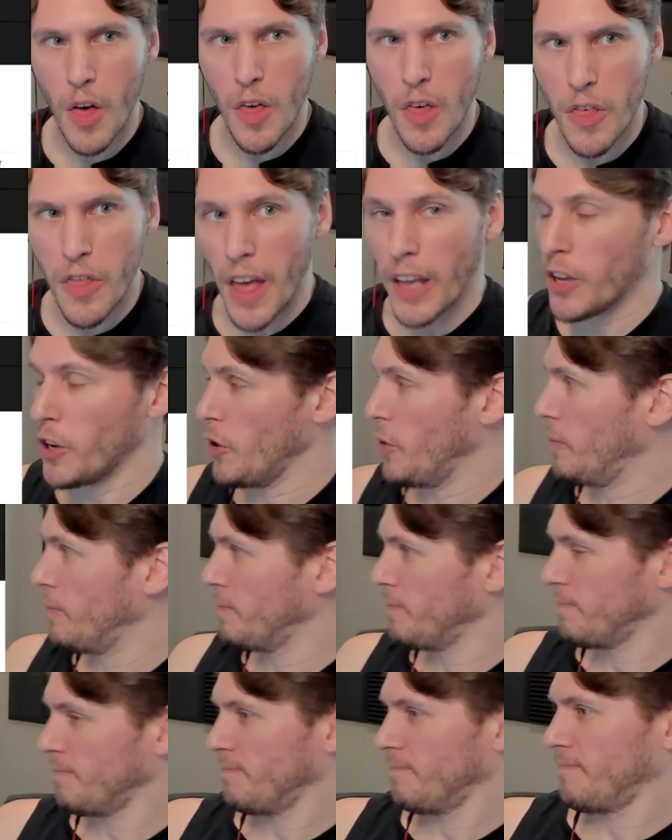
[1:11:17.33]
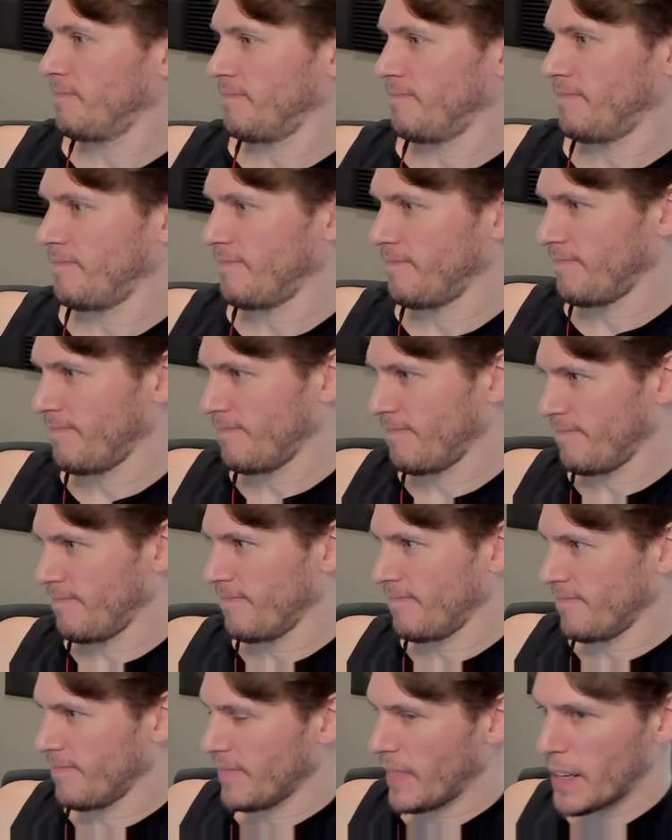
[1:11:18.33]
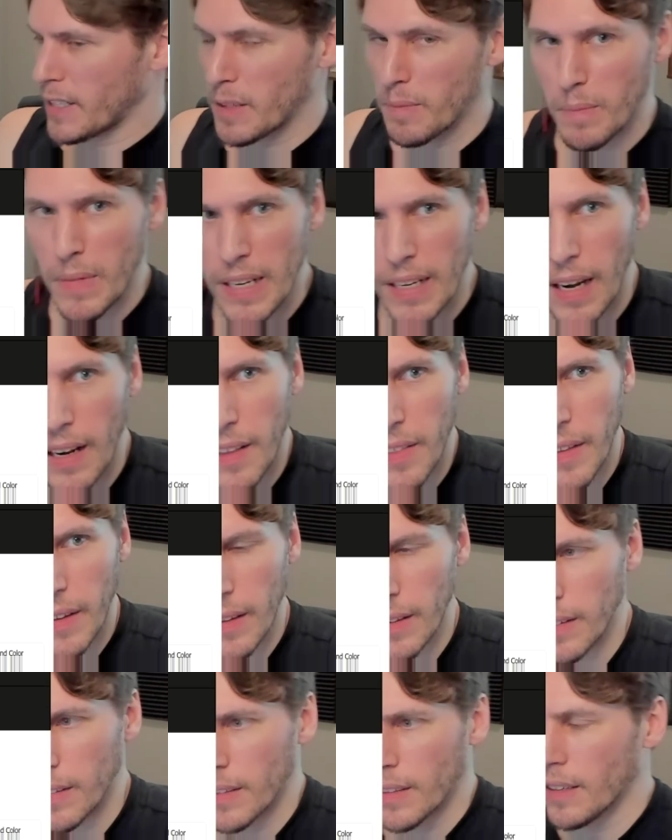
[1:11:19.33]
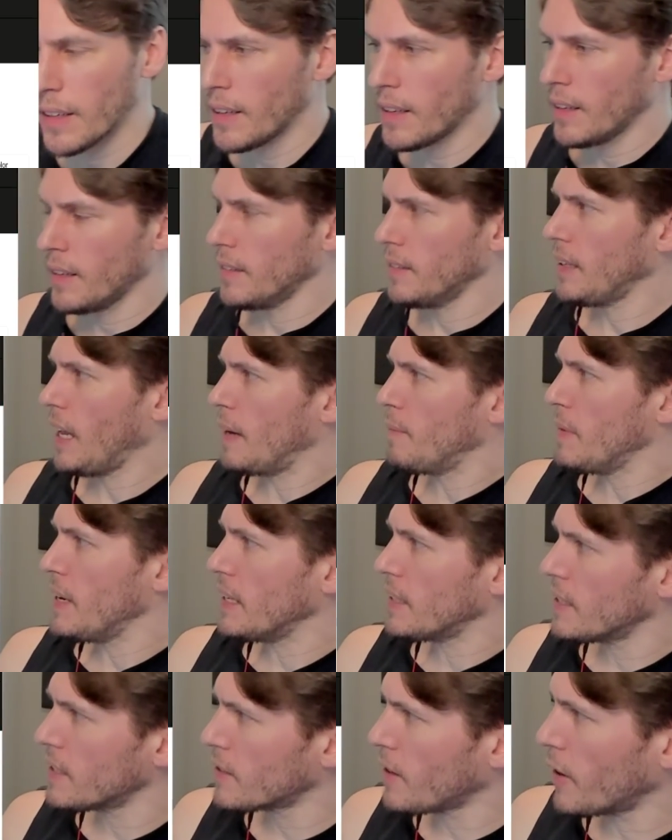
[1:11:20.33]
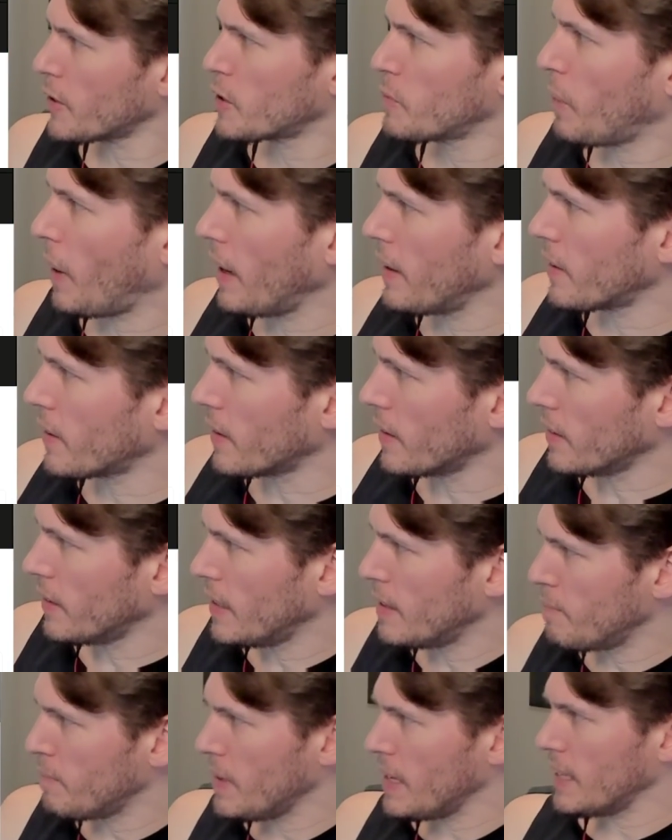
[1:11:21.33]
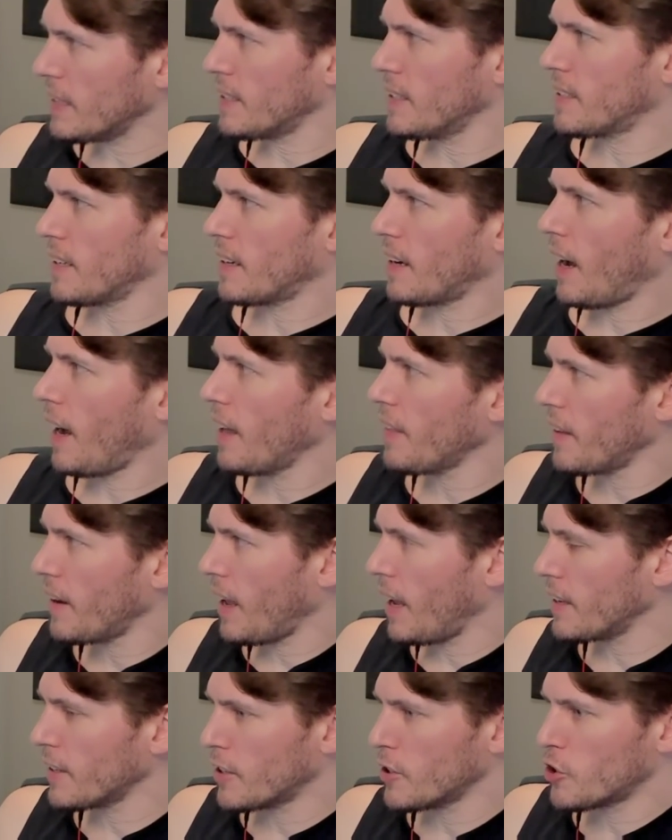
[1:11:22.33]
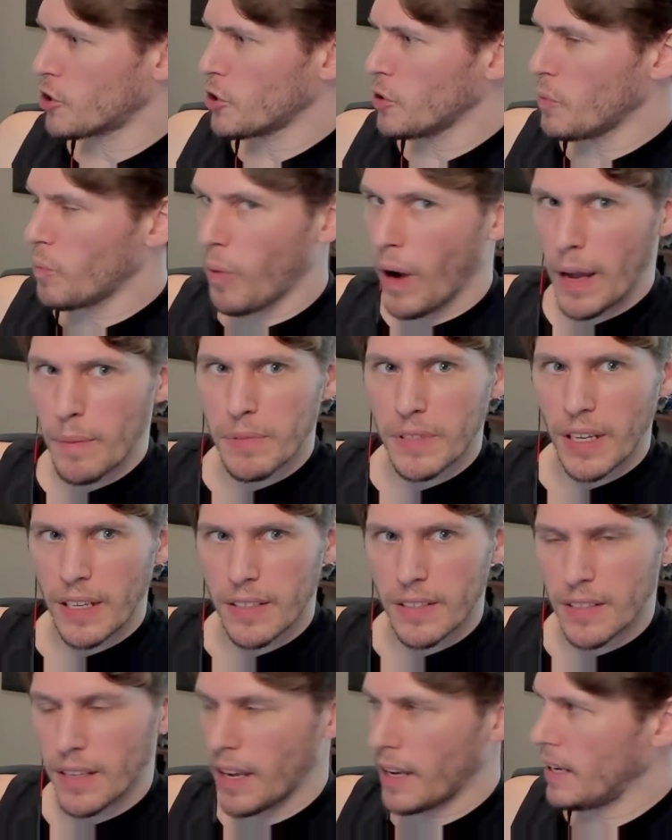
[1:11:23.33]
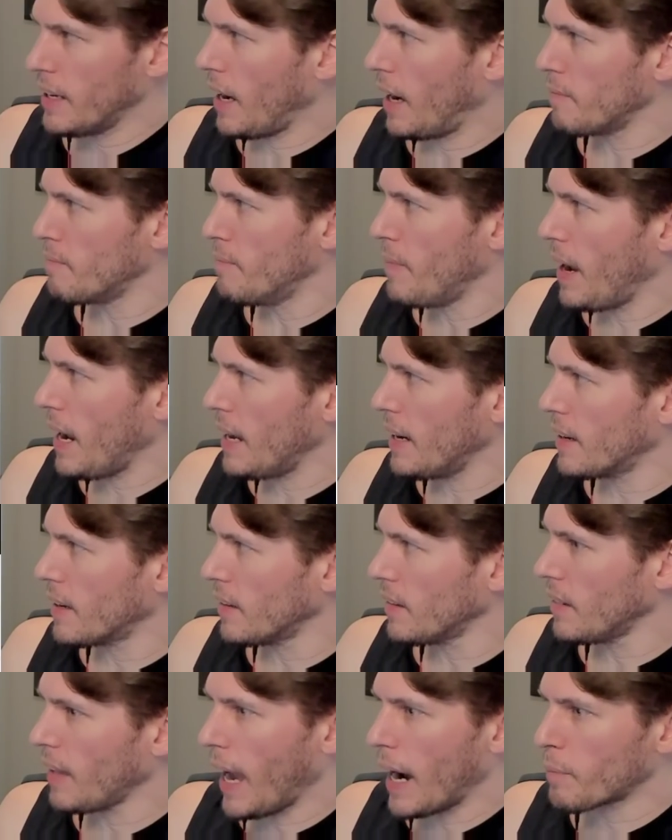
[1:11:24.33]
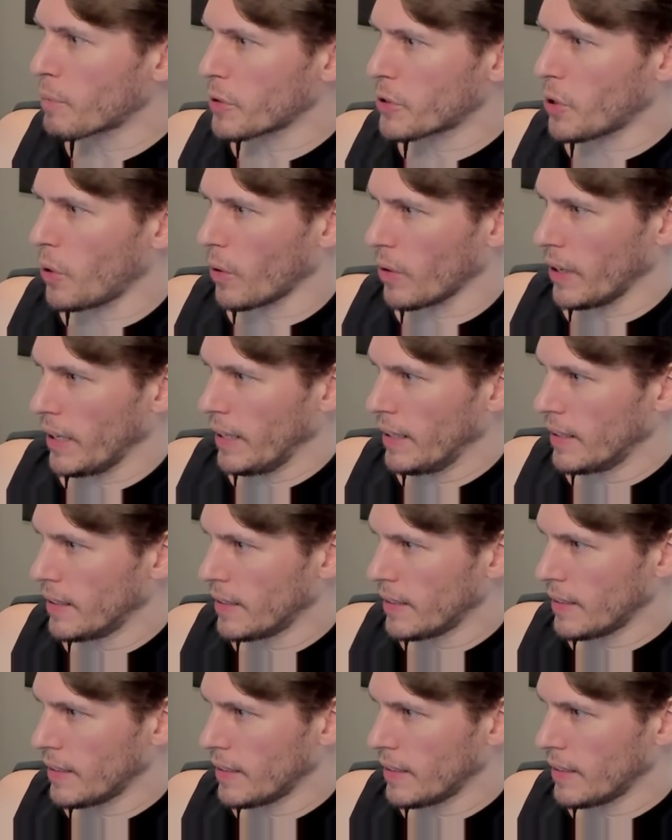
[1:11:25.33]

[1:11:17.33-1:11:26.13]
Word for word: Thank you. That doesn't mean anything. Yeah, it means he's not a spider. It means he's a guy that can shoot webs that he got made in a laboratory.